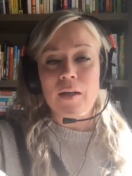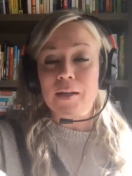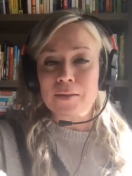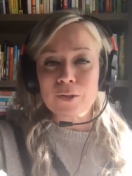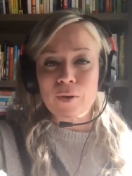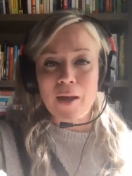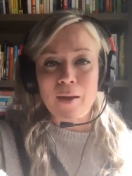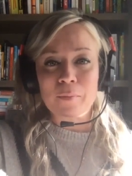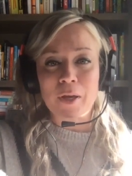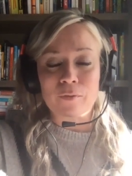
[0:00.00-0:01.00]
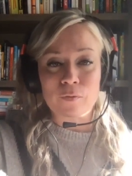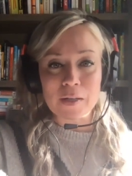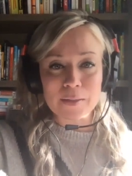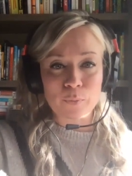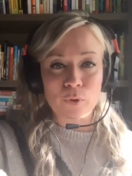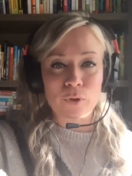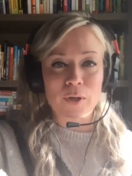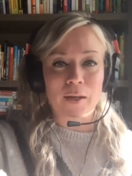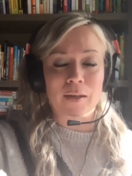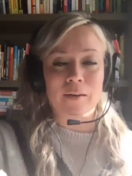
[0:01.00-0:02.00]
Instagram and
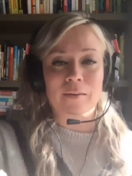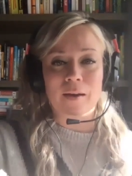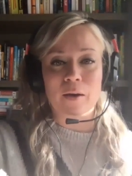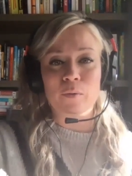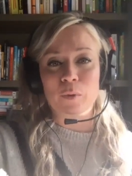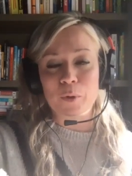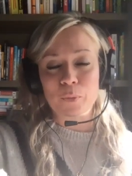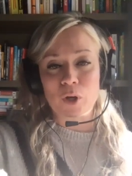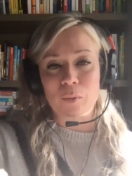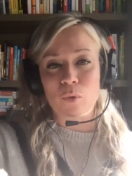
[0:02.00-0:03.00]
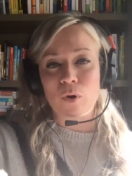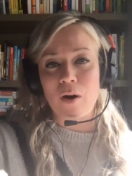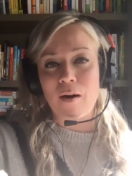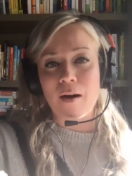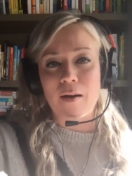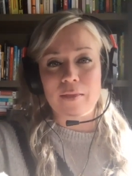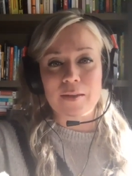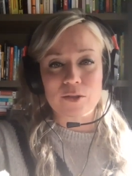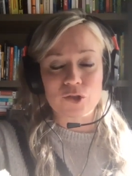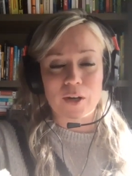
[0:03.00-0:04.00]
Facebook, and I will be putting more on
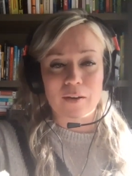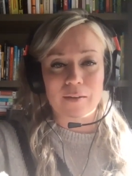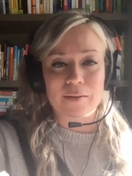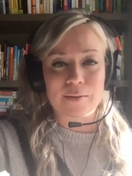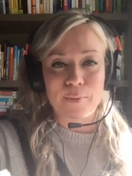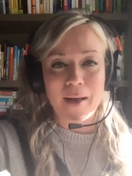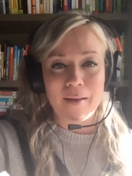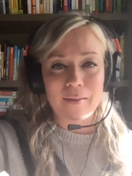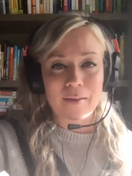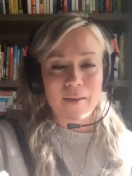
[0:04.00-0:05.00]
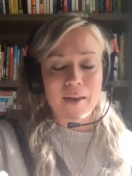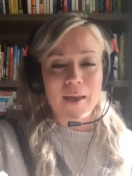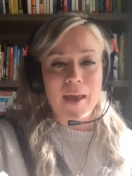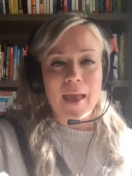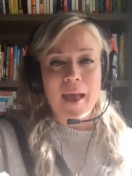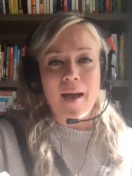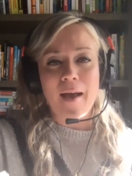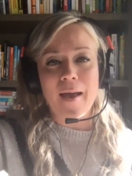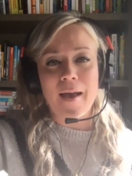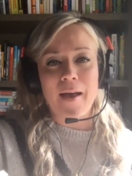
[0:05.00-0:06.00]
this channel as well.
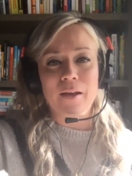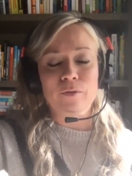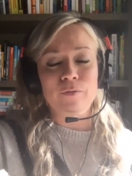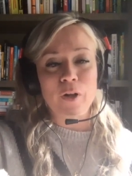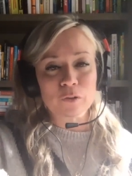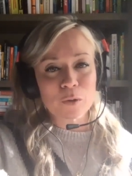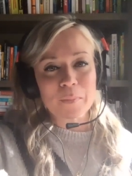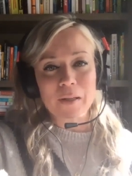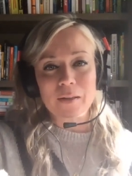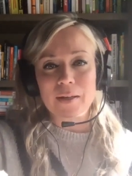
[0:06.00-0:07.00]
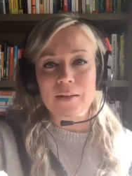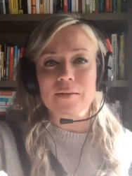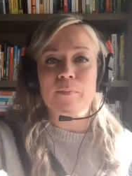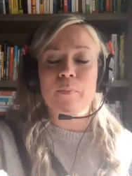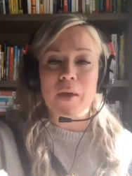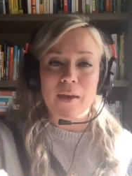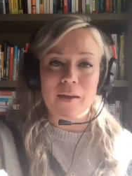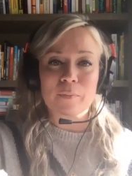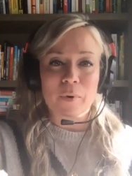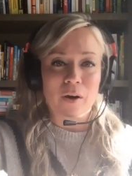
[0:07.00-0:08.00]
And vulnerability is a
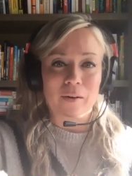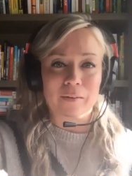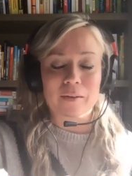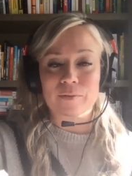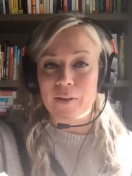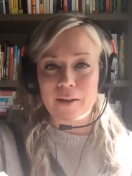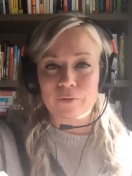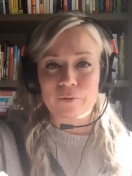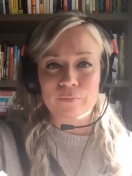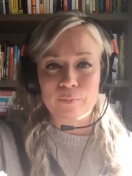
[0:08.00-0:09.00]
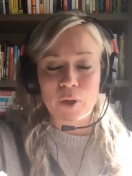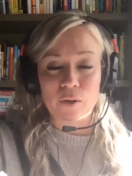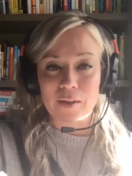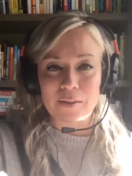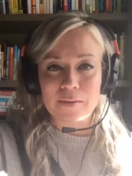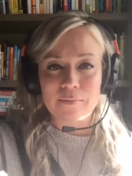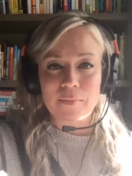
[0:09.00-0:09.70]
big part of life, period.